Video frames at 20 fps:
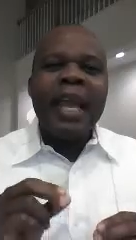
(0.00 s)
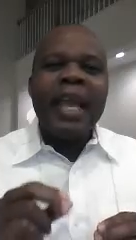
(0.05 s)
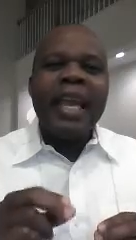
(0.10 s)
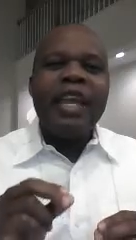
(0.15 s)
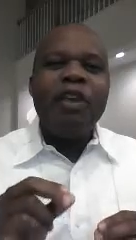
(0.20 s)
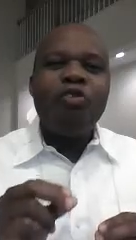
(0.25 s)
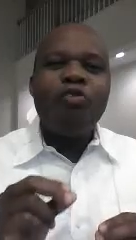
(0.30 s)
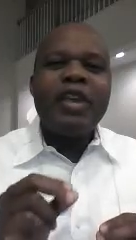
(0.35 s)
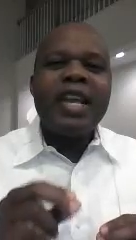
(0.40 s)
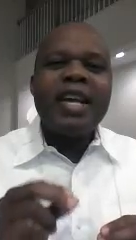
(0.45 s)

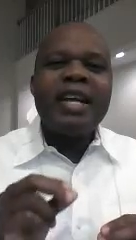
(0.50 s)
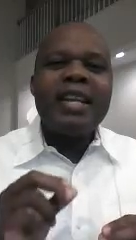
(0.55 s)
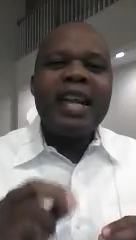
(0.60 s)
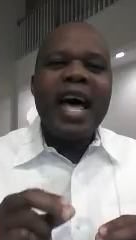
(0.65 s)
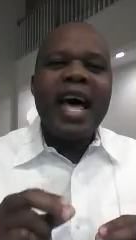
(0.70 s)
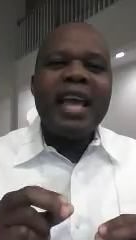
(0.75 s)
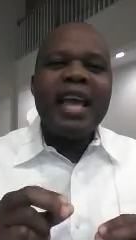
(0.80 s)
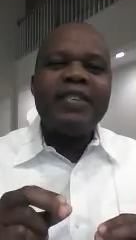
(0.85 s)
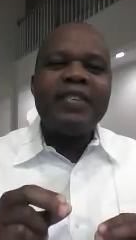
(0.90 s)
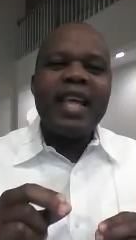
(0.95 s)
he
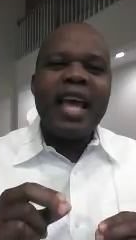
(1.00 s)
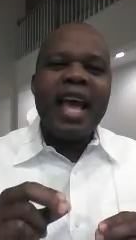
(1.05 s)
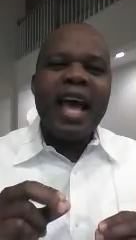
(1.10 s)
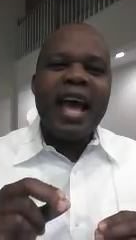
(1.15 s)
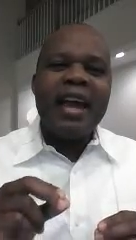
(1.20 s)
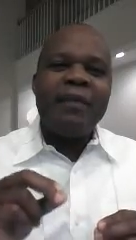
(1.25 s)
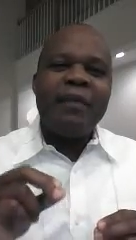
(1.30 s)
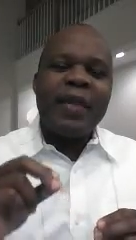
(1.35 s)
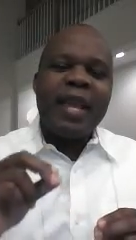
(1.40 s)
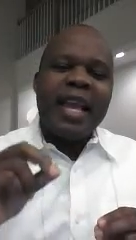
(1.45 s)
realized
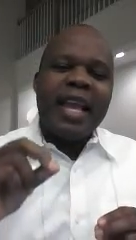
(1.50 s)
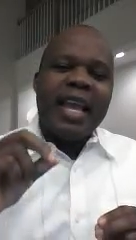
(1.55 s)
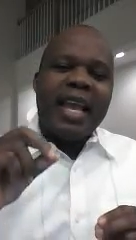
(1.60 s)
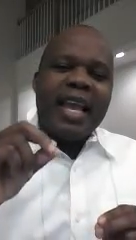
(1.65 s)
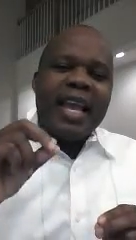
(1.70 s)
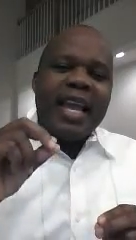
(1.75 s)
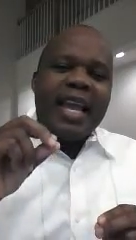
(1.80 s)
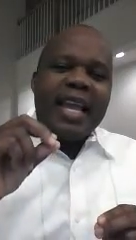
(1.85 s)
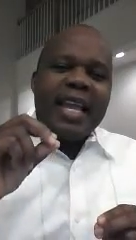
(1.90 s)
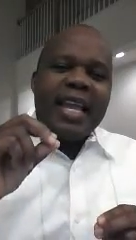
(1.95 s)
that
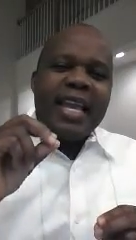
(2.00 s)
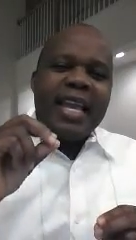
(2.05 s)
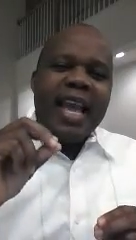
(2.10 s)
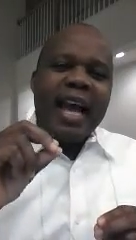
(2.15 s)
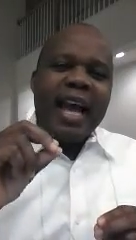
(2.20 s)
he